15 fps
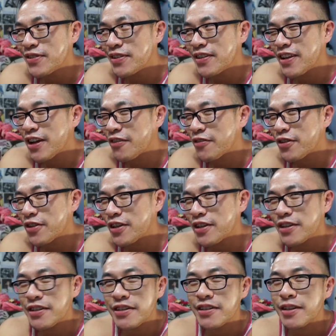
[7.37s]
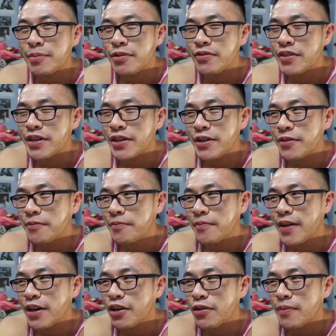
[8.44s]
Not really, this is a separate video.
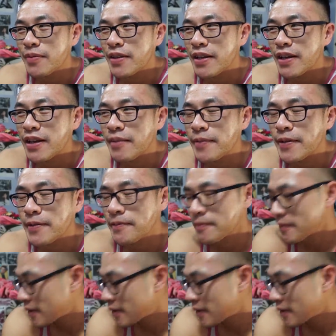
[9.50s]
I don't know what I'm thinking about.